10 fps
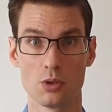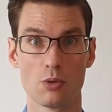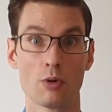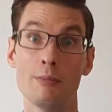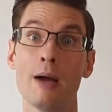
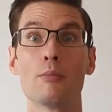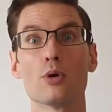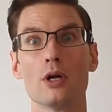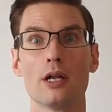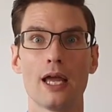remember
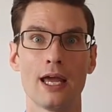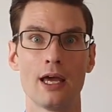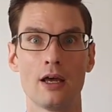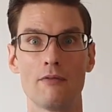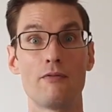it
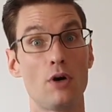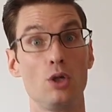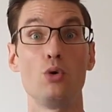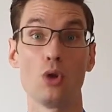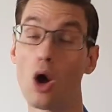and
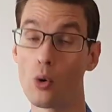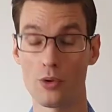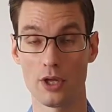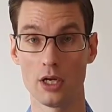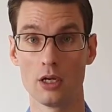follow along with
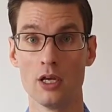it.